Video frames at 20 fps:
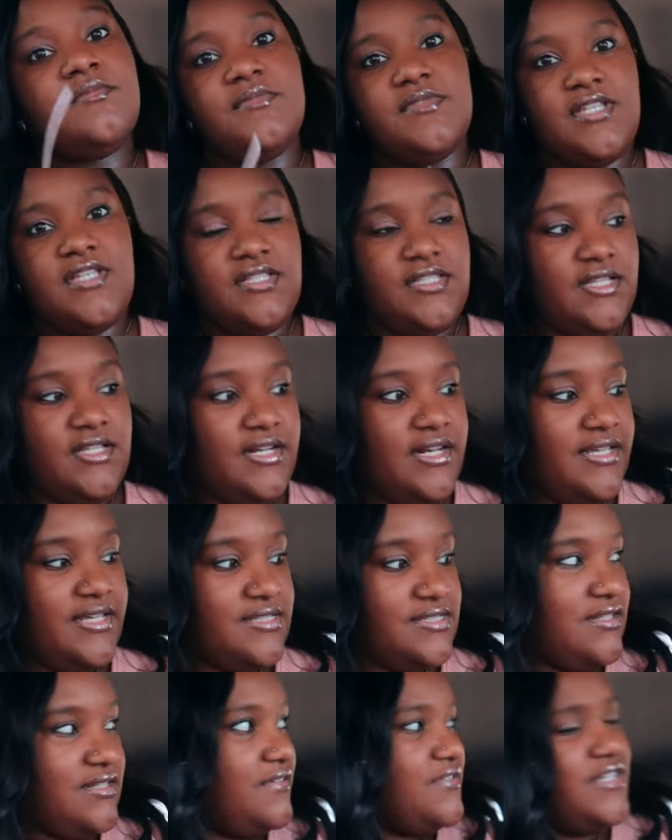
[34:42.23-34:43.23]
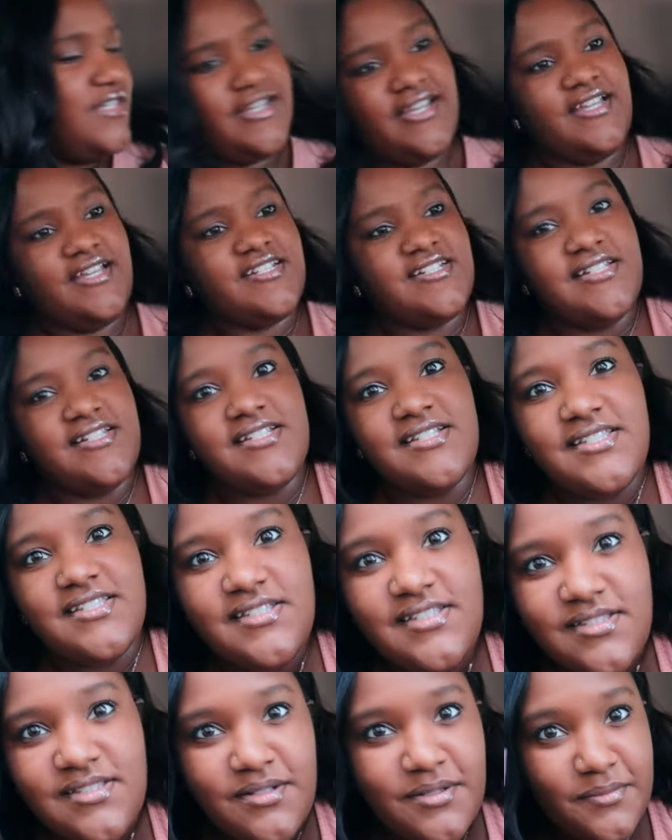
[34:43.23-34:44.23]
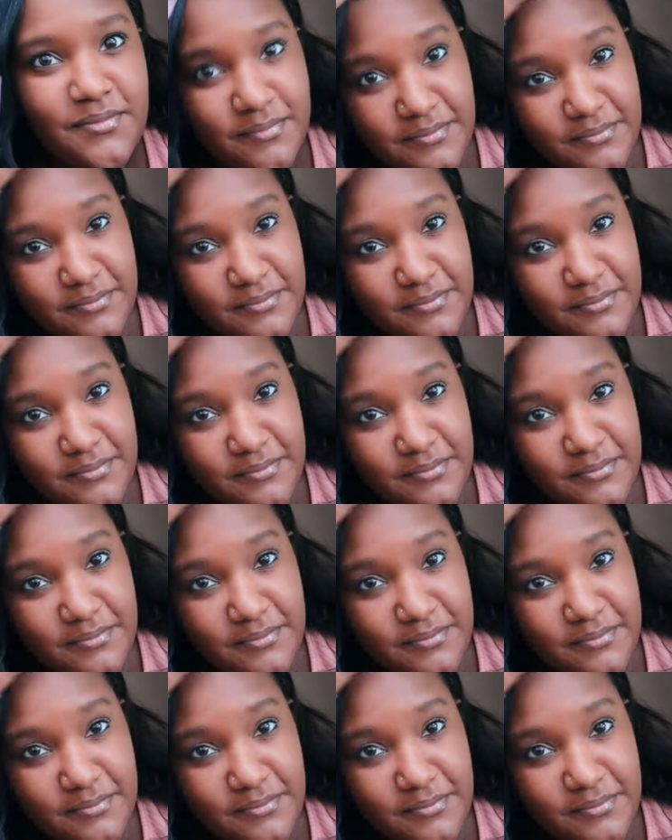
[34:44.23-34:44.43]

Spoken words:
To the glass so I can actually see them.